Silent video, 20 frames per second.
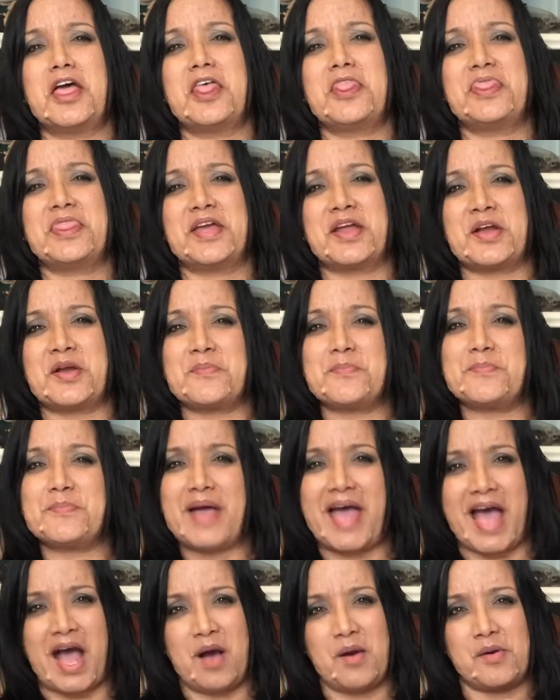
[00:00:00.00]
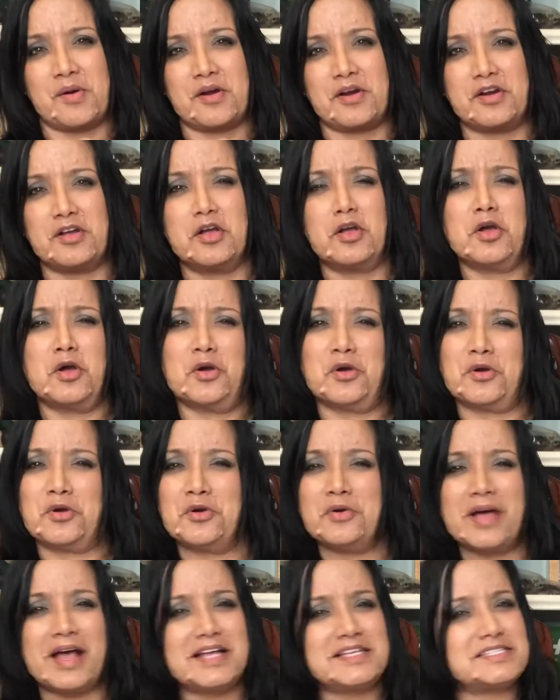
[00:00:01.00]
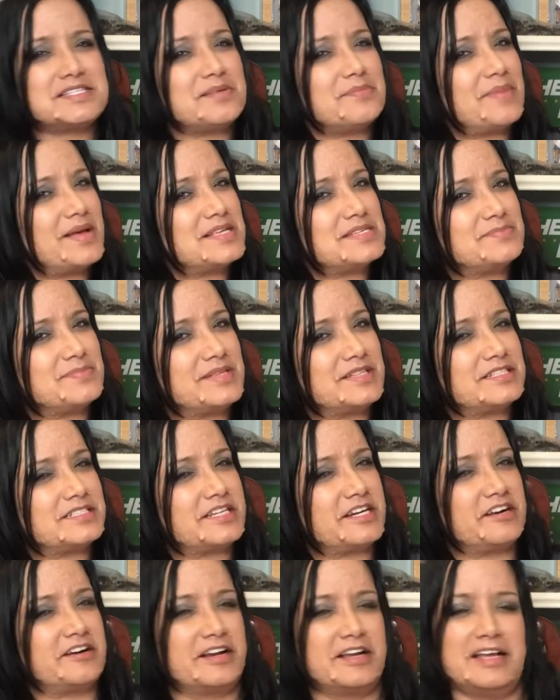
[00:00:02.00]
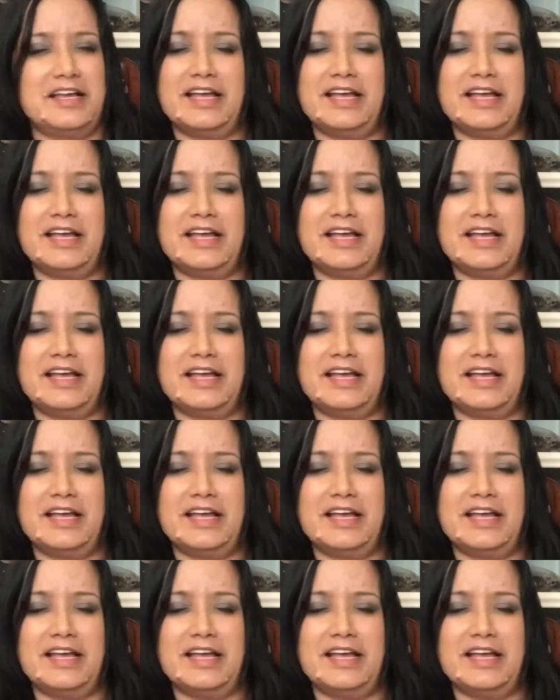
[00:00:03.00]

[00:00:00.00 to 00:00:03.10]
their power. Who has the best military?